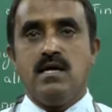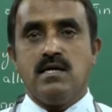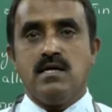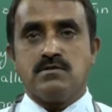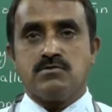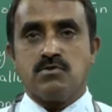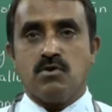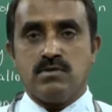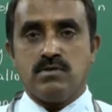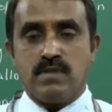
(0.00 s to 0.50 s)

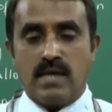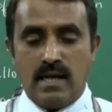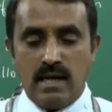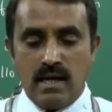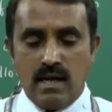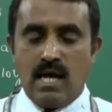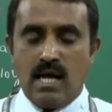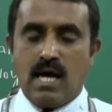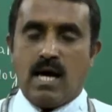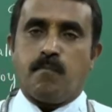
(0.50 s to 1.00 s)
So then
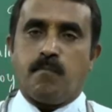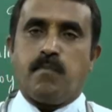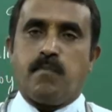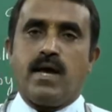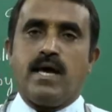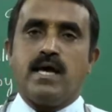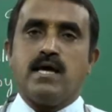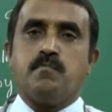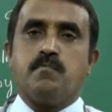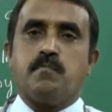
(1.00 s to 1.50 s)

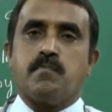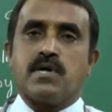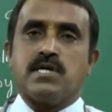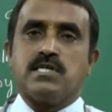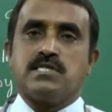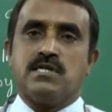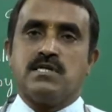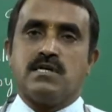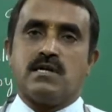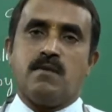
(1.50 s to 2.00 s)
applying
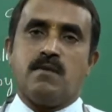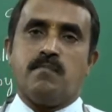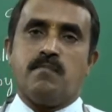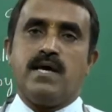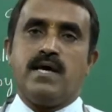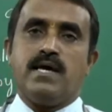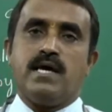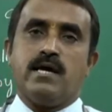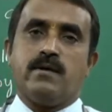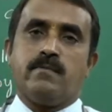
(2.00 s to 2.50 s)
pressure
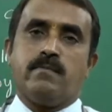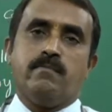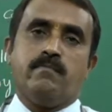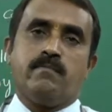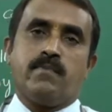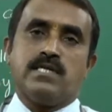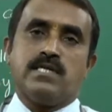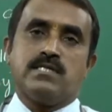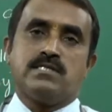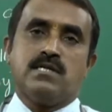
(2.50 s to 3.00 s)

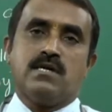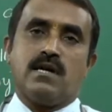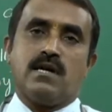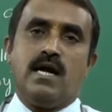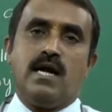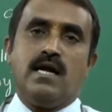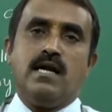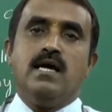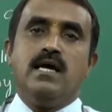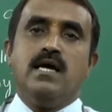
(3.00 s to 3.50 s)

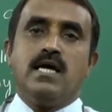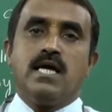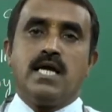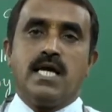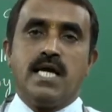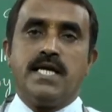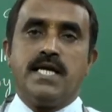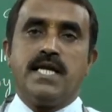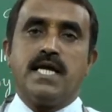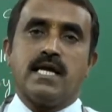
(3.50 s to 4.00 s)
and
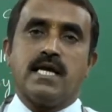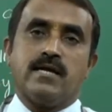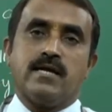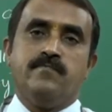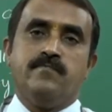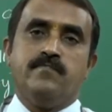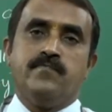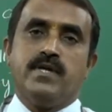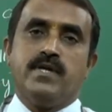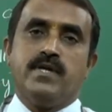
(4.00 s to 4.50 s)
heating